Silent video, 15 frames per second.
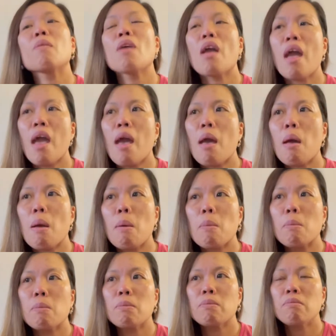
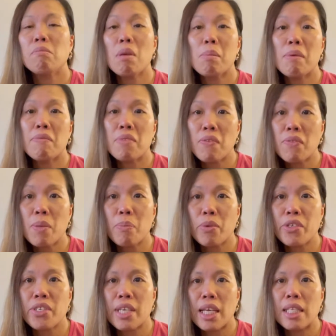um, maybe
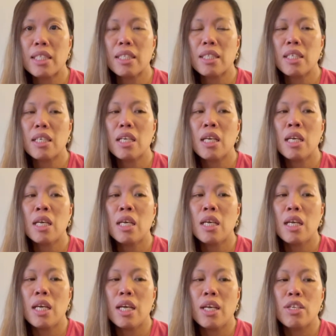50%
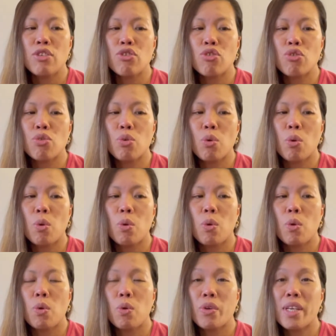
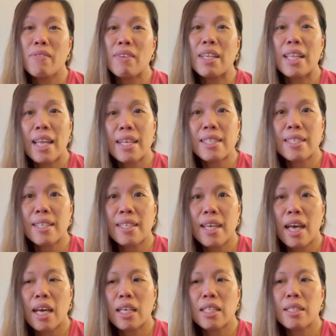so or even less than
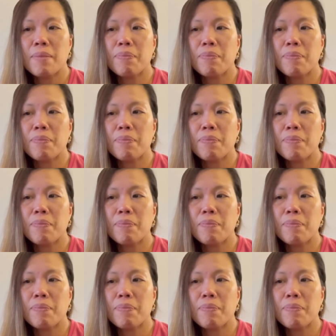that